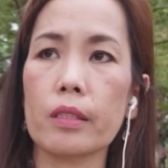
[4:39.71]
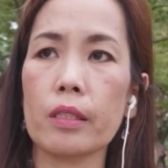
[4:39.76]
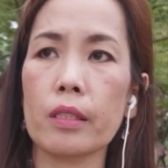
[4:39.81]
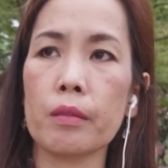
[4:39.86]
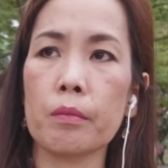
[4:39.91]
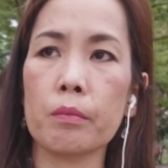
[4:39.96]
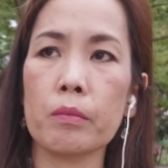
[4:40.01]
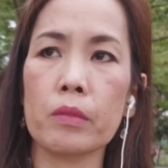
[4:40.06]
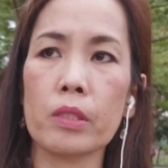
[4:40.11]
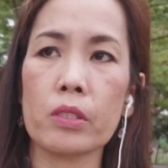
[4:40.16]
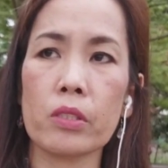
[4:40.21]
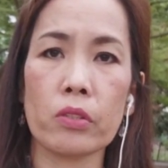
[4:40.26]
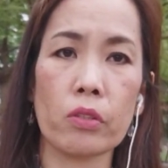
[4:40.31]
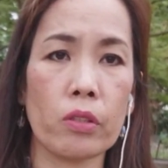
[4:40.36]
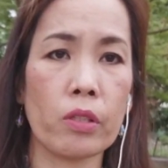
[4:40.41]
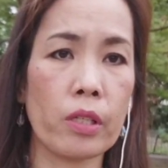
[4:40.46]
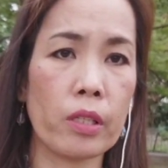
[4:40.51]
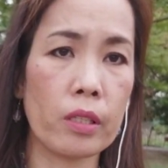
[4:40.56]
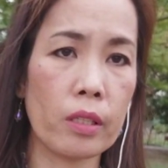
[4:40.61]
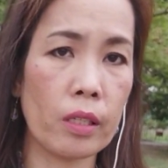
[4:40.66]
I'm just
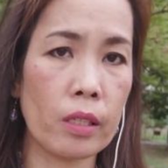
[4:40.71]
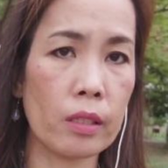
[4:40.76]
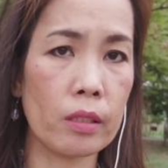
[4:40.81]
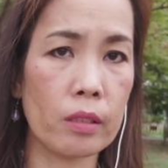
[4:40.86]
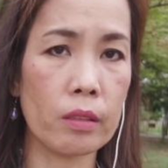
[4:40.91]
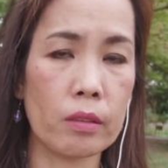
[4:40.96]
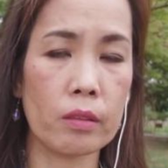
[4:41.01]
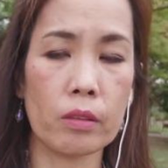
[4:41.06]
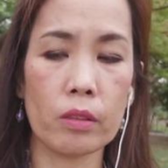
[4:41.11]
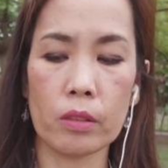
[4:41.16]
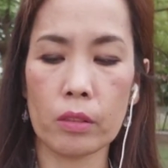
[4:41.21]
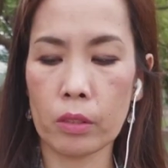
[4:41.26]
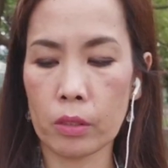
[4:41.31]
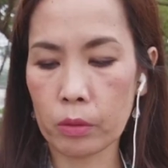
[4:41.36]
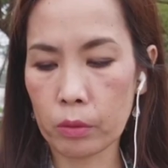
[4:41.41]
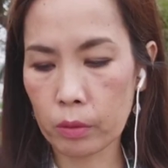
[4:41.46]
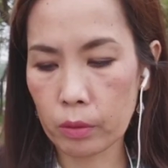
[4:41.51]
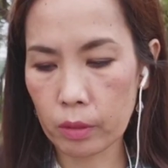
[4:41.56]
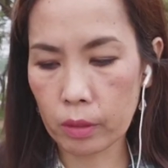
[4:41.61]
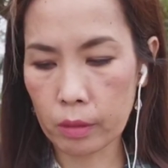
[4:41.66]
starting, you
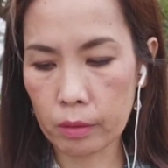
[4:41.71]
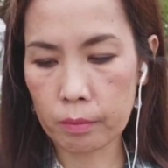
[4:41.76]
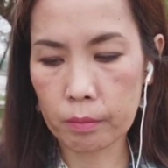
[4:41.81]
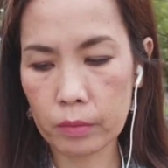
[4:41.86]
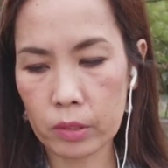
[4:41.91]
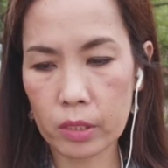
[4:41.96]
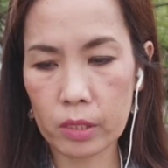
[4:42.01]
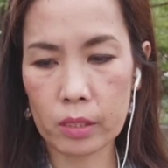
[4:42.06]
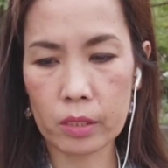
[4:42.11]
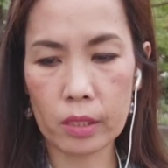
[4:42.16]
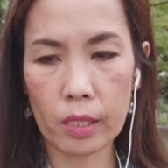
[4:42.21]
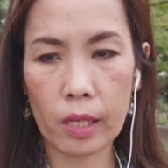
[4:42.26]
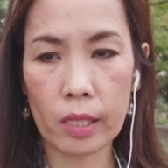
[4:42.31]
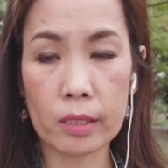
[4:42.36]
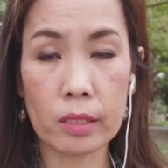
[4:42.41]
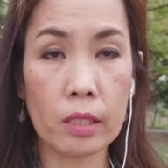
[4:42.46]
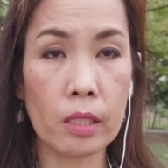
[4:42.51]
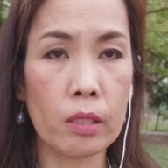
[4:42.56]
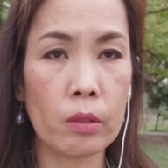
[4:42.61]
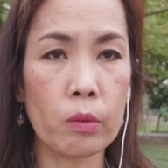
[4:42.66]
know, um, just
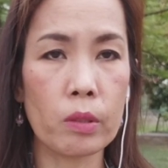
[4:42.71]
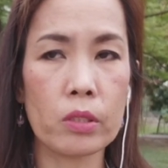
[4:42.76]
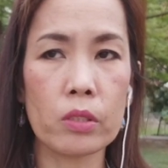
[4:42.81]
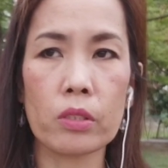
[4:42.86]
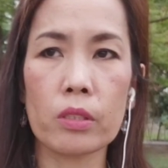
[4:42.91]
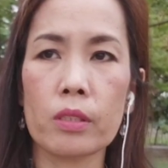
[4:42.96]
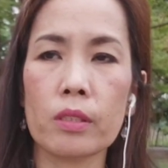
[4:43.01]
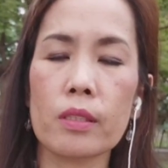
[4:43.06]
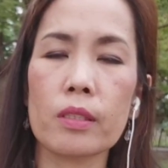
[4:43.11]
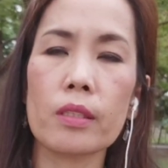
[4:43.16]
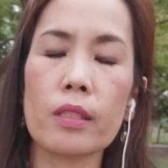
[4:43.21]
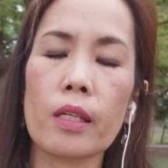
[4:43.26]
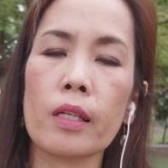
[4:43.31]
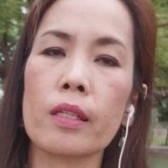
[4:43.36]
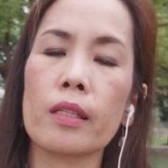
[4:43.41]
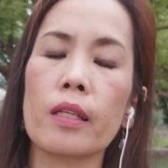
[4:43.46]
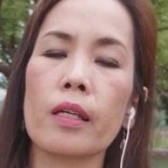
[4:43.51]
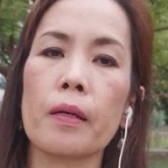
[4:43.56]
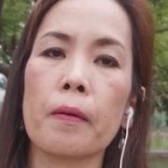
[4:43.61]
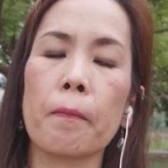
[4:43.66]
asking questions
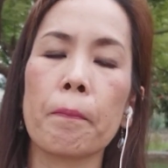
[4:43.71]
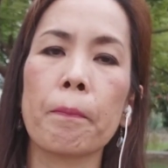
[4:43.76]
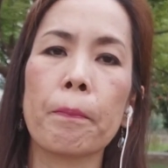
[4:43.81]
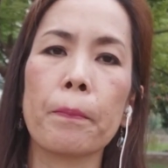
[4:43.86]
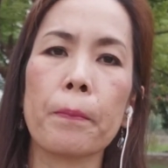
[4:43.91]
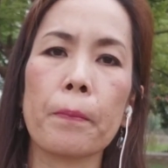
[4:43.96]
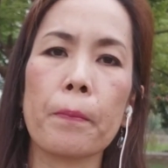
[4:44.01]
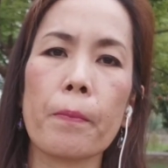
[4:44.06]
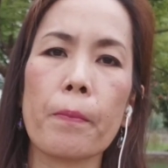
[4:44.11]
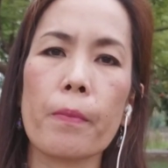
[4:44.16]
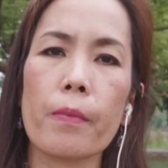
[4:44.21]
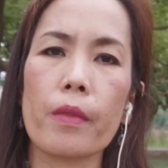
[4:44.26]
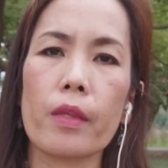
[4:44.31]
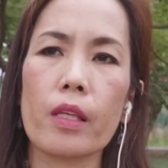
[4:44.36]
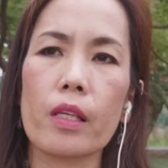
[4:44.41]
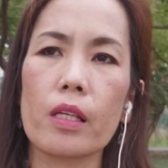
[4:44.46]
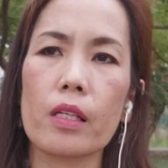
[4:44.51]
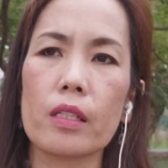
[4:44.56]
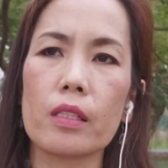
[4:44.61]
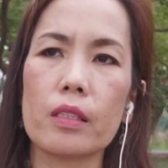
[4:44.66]
and
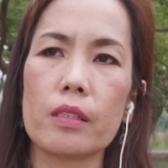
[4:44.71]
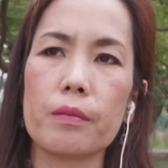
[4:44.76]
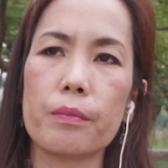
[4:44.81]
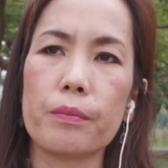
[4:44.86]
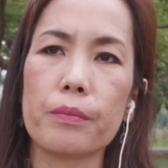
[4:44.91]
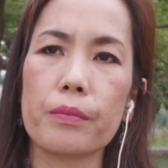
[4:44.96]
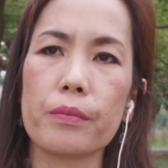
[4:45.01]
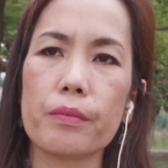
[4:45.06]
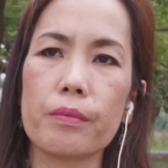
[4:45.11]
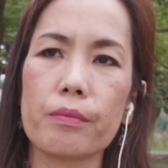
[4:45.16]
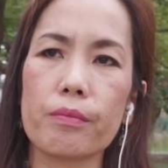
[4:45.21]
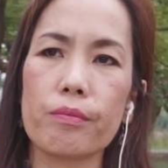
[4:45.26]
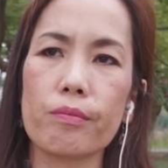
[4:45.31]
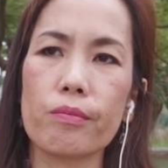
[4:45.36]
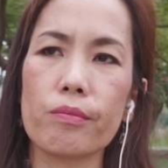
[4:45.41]
uh,